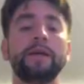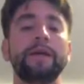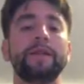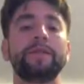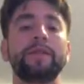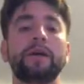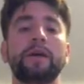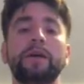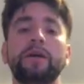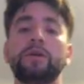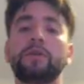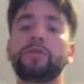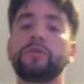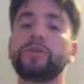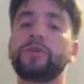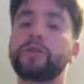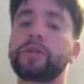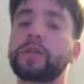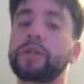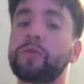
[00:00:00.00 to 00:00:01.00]
Now,
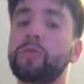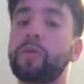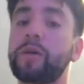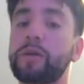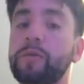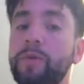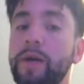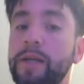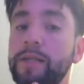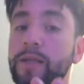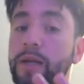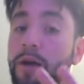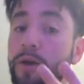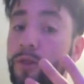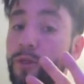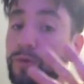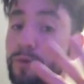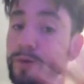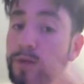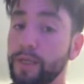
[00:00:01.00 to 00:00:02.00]
you're going to want to write down
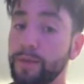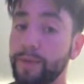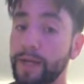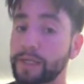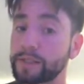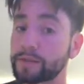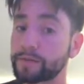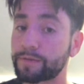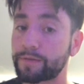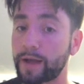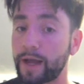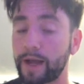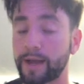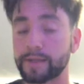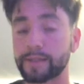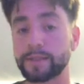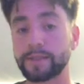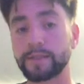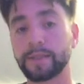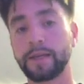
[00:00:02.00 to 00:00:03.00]
3 major
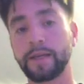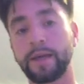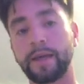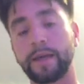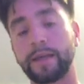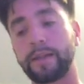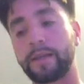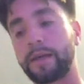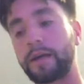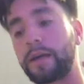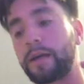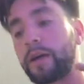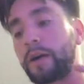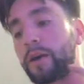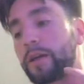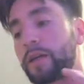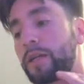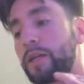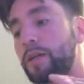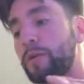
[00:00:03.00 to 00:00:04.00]
facts that are
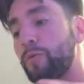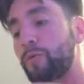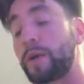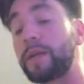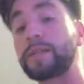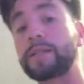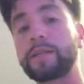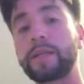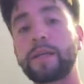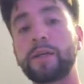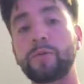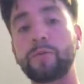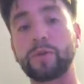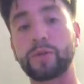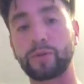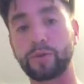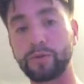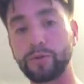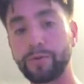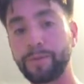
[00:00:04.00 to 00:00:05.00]
going to resonate
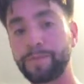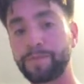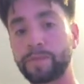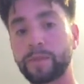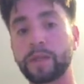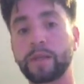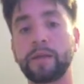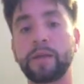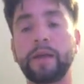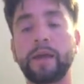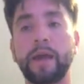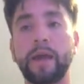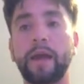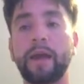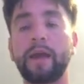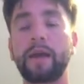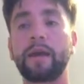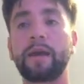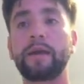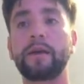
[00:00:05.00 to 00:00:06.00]
with you,
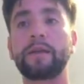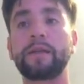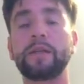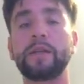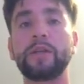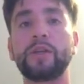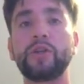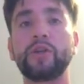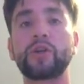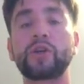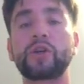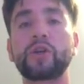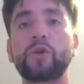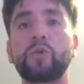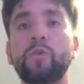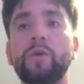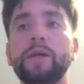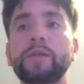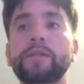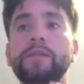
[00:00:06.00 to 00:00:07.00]
and you're going to
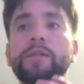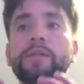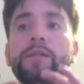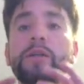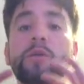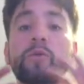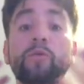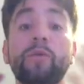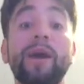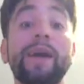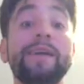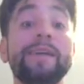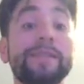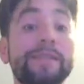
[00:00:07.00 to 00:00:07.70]
want to write